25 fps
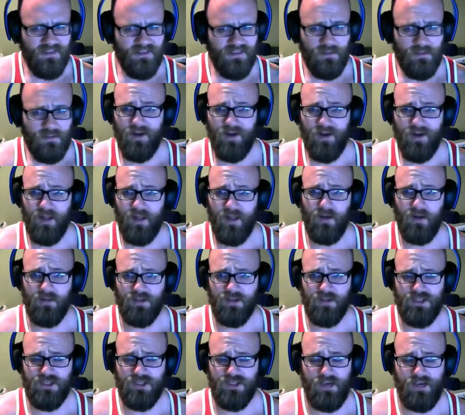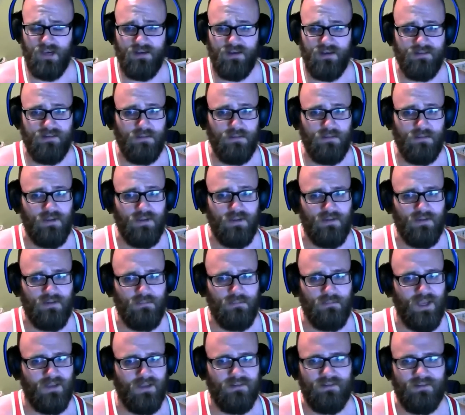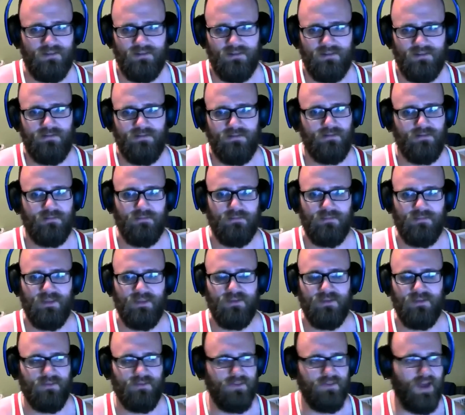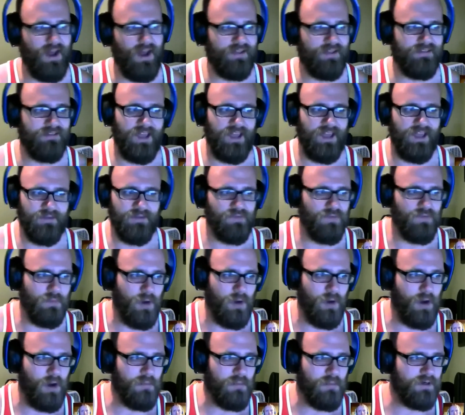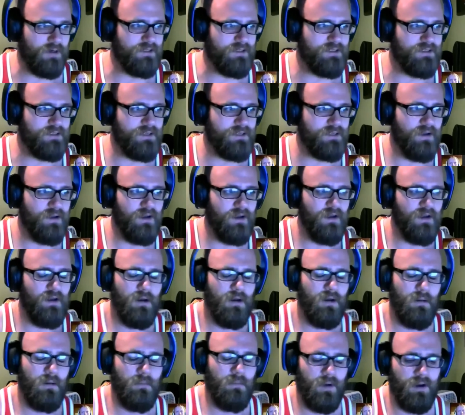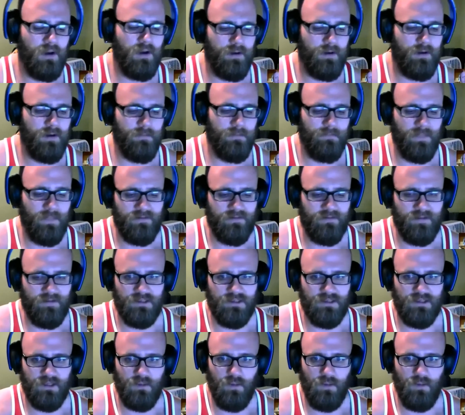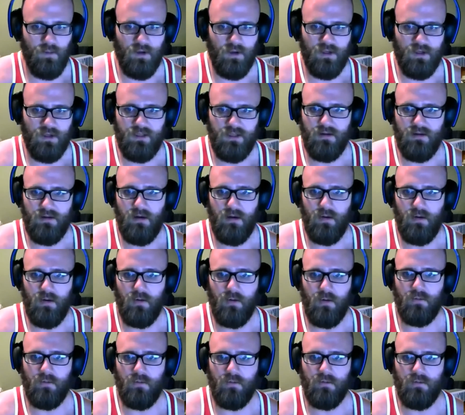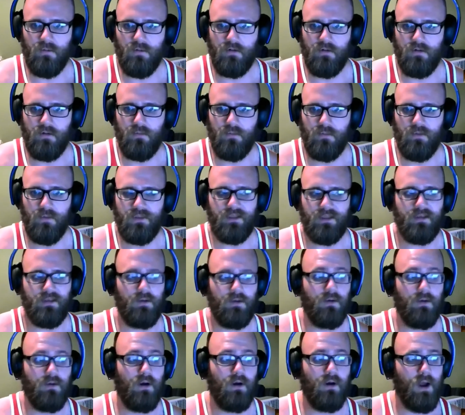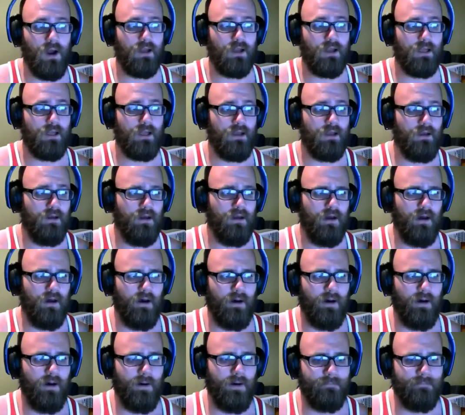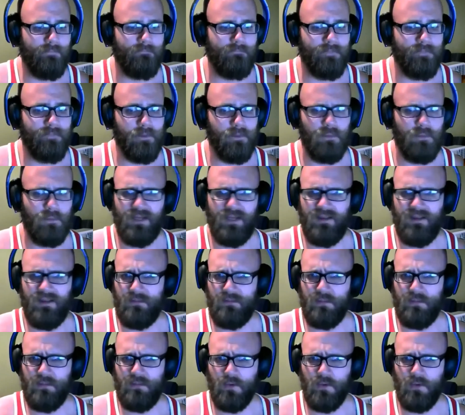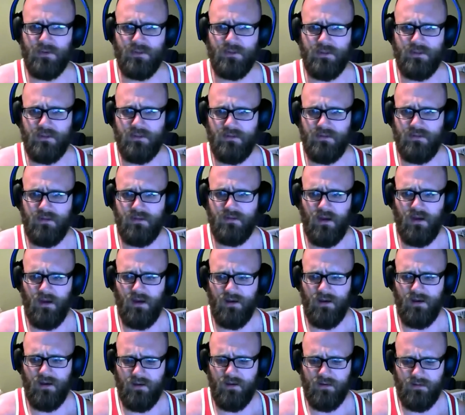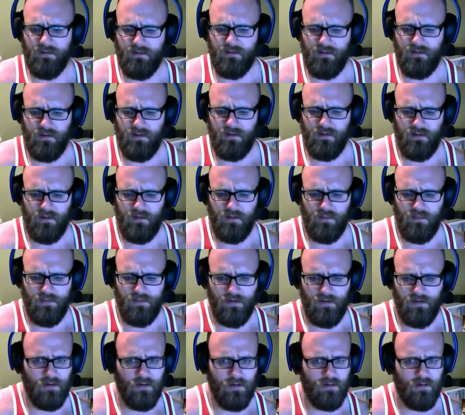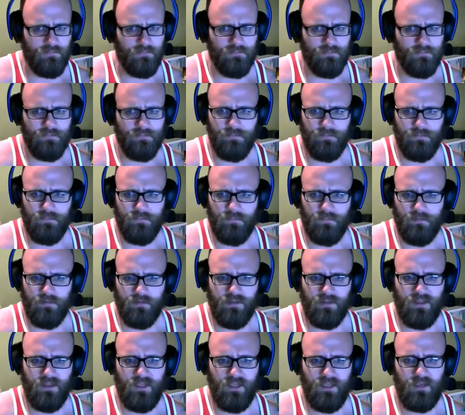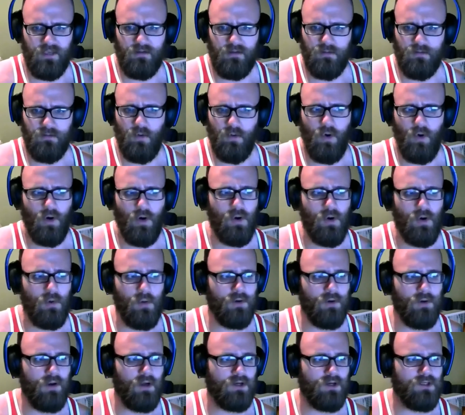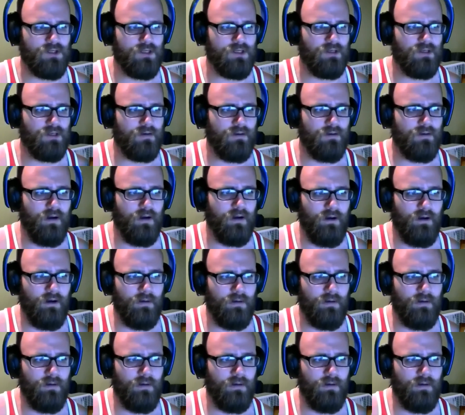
depending on how long the chain is, it makes different fats and they have different properties. But essentially, what you need to know what they do in our body, they're pretty damn important. Uh, they're key to hormone production,